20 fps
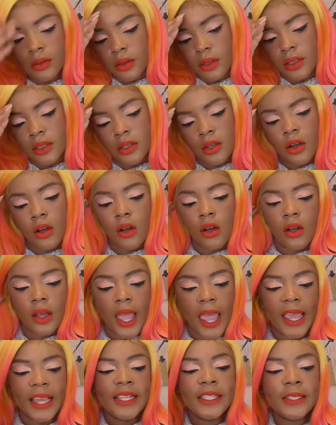It's called
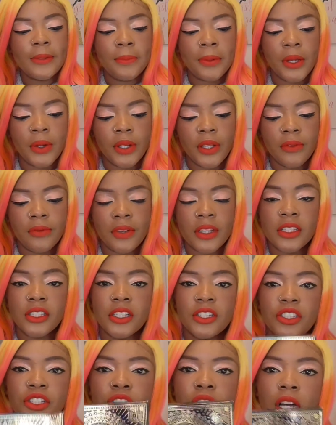Ace Beauty
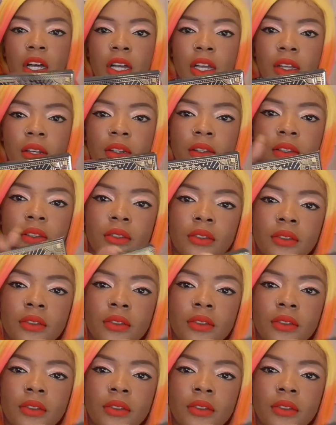Vintage Dawn.